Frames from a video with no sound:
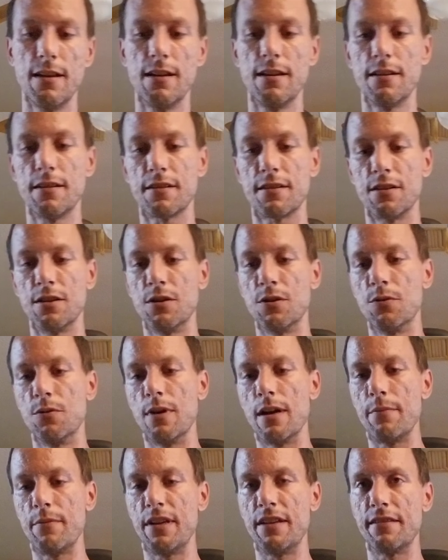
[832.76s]
So,
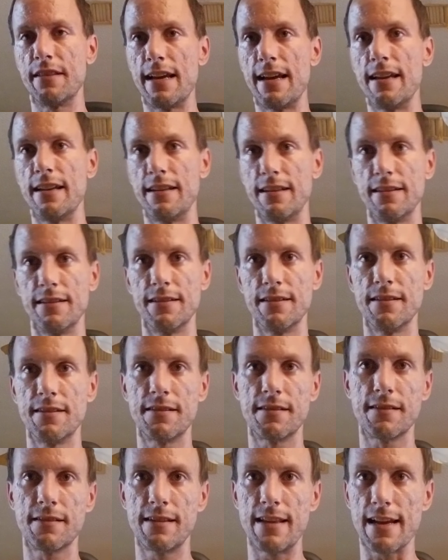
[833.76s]
I mean, that
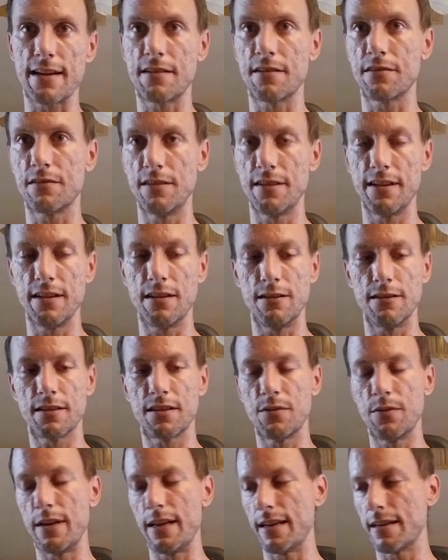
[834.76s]
is technically
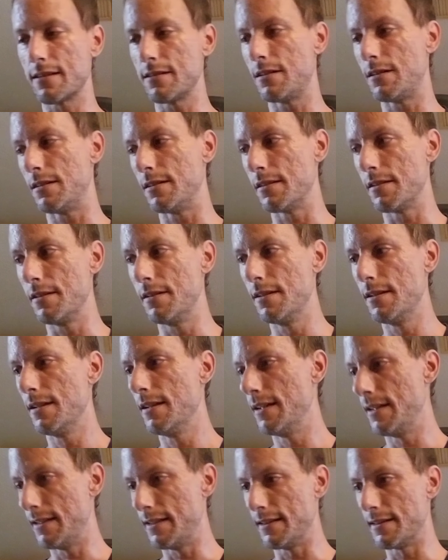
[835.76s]
also a con,
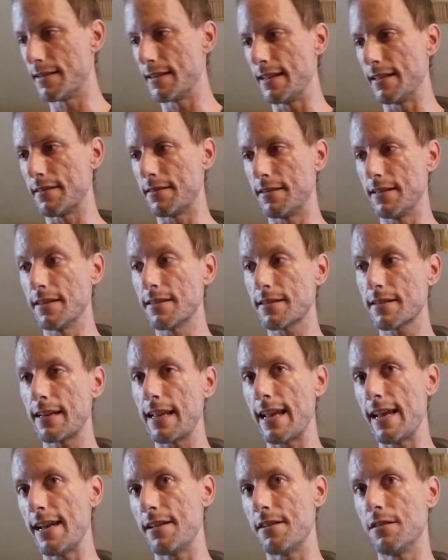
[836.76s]
is that this
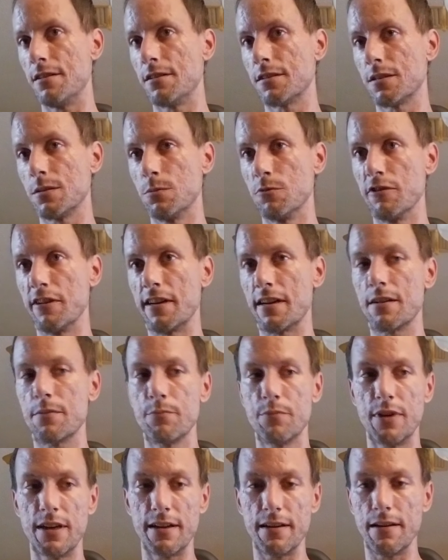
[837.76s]
can also break.
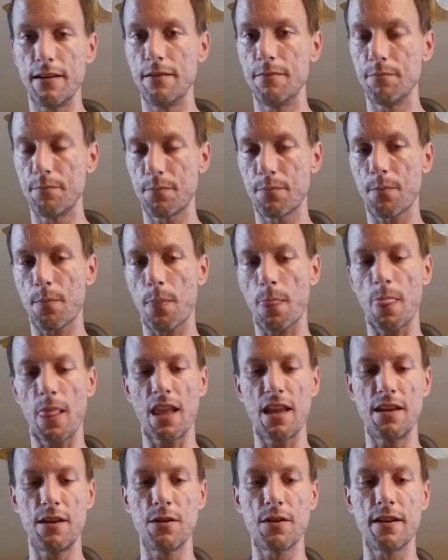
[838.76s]
But
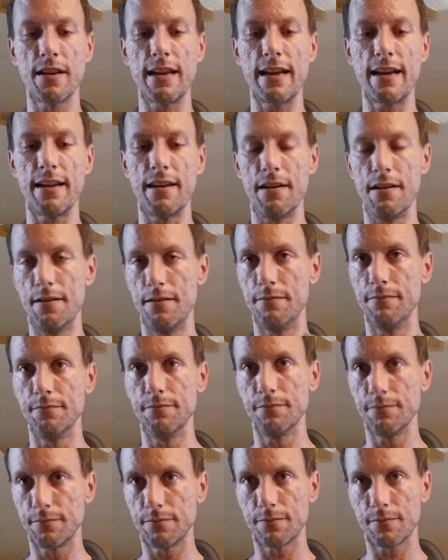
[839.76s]
you can
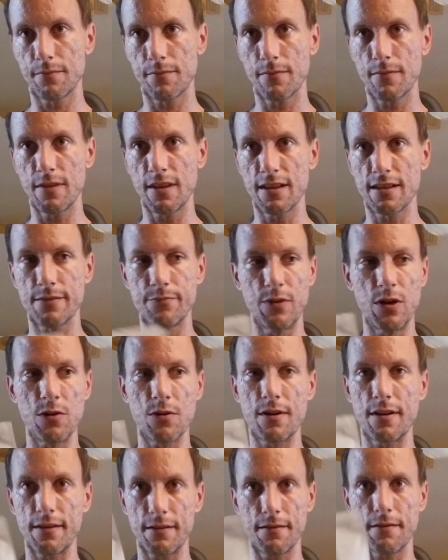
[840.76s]

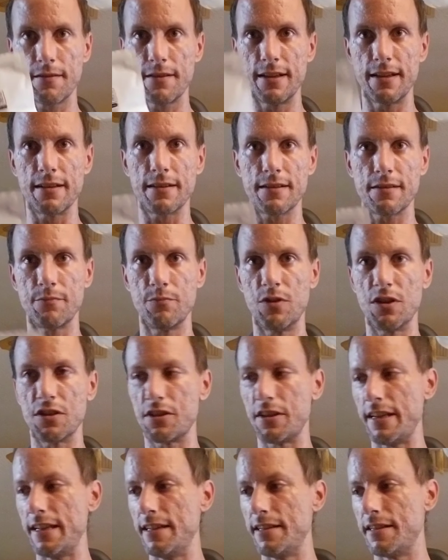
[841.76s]
smoke this much
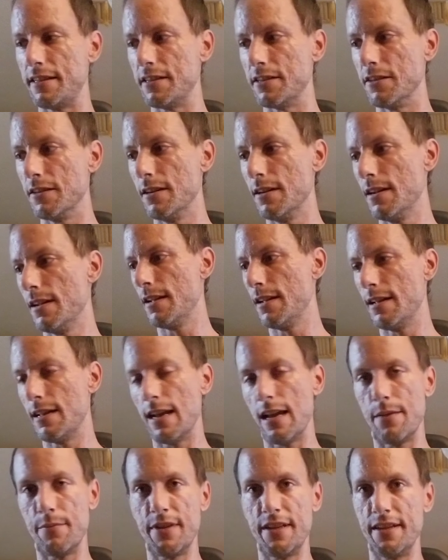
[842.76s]
easier.
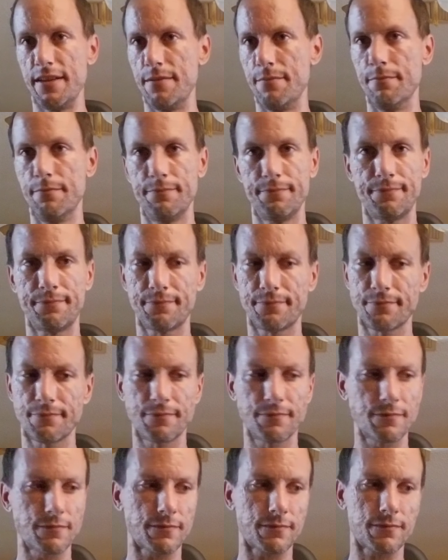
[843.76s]
I mean,
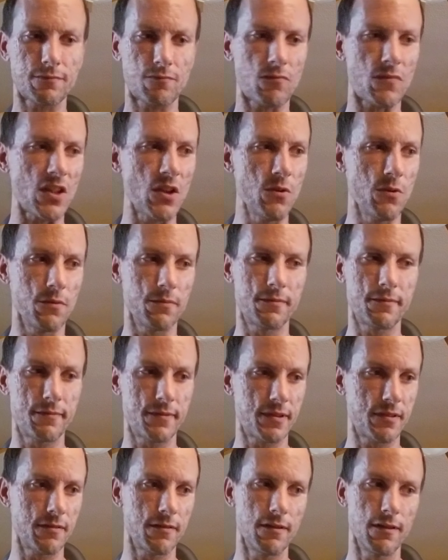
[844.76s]

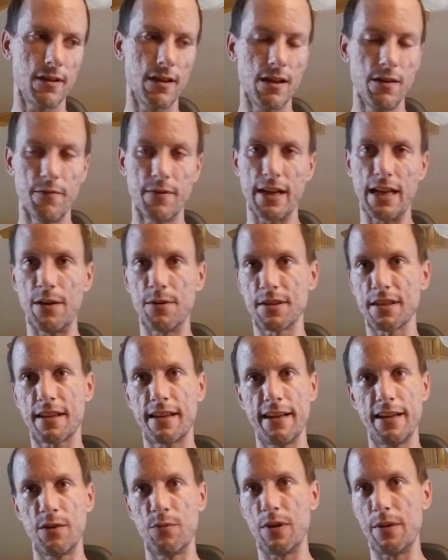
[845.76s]
when I was a
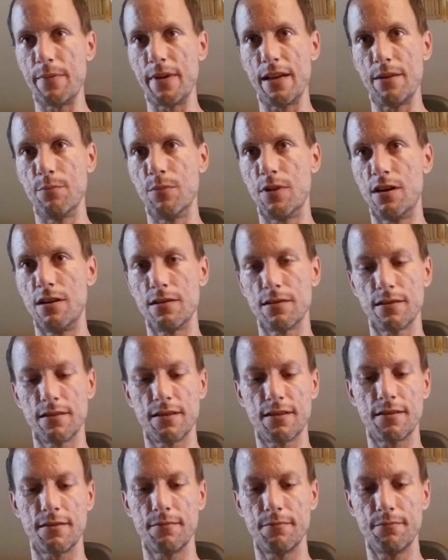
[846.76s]
kid, we made
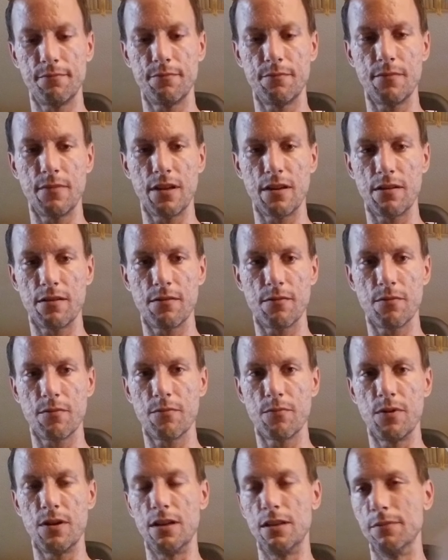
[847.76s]
bongs,
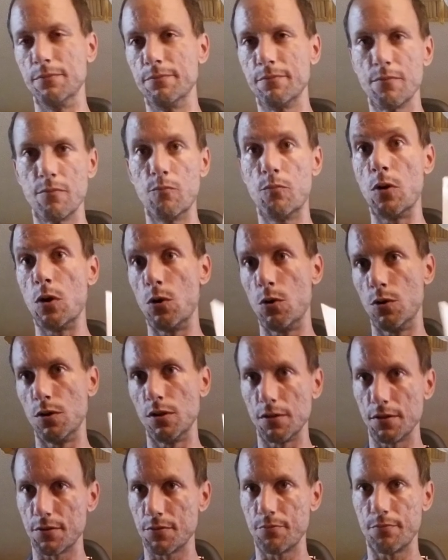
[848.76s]
well,
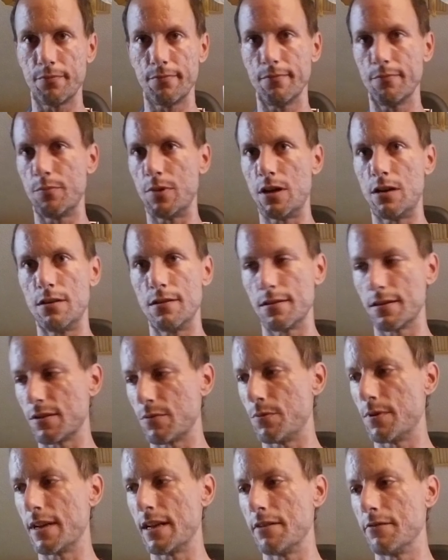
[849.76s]
bowls, bongs,
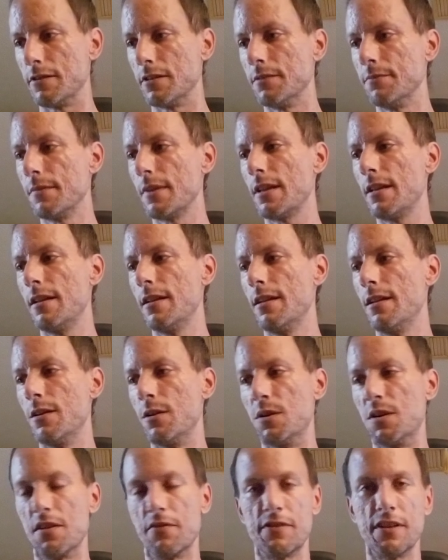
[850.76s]
whatever,
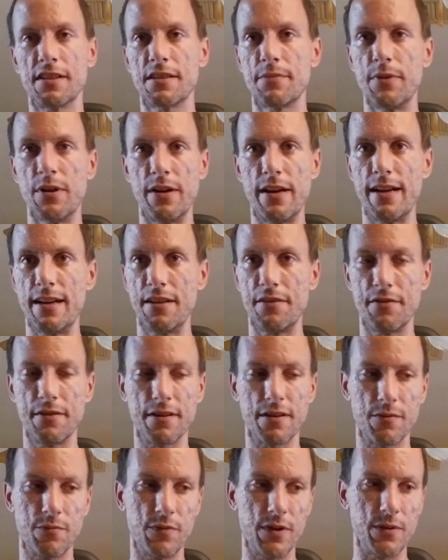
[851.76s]
out of just about
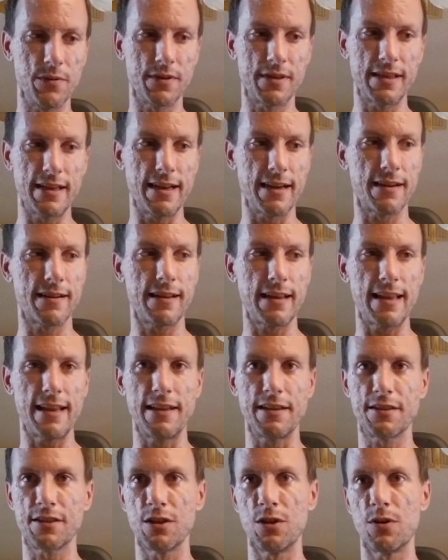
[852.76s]
anything. We would take
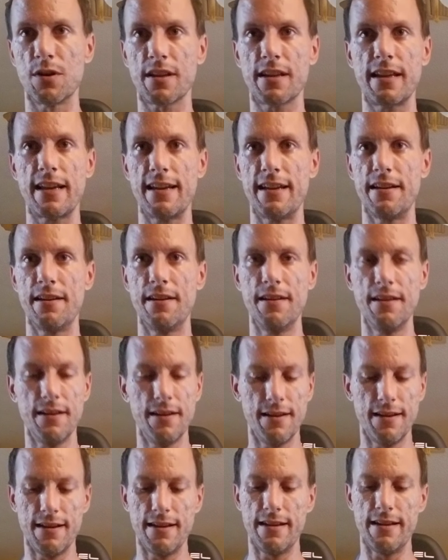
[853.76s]
a soda can
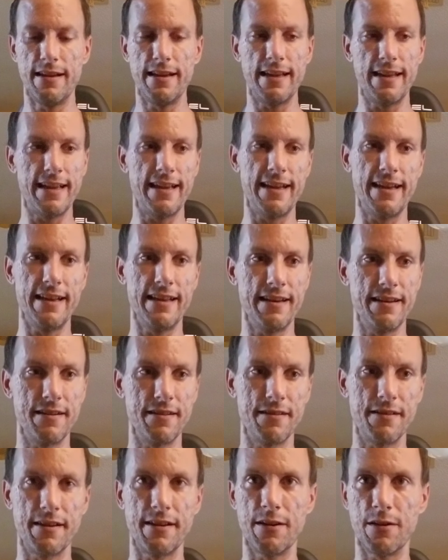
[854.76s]

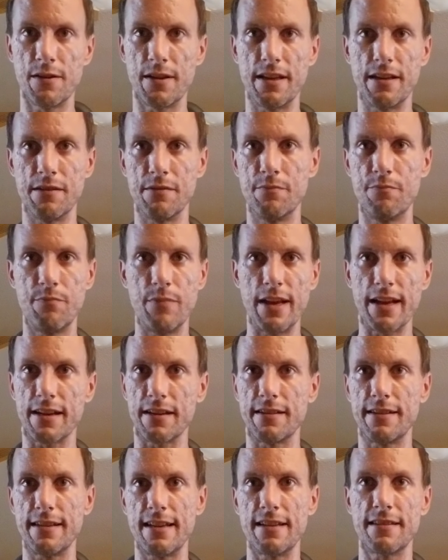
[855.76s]
and, you'd make a
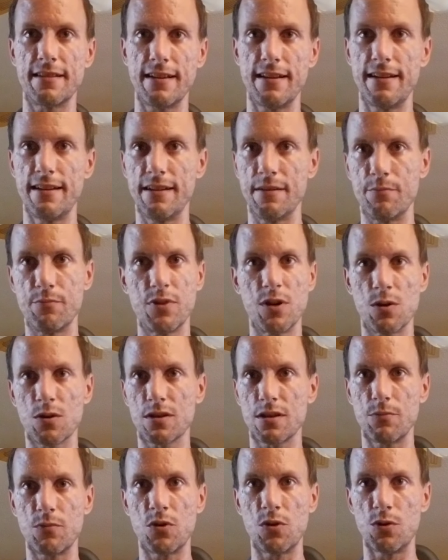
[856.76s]
dent in it, poke
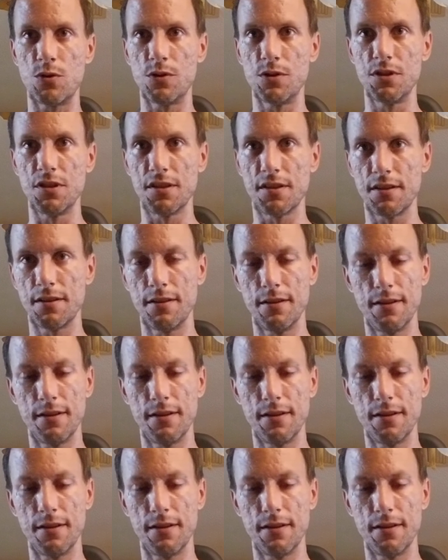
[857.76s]
some holes,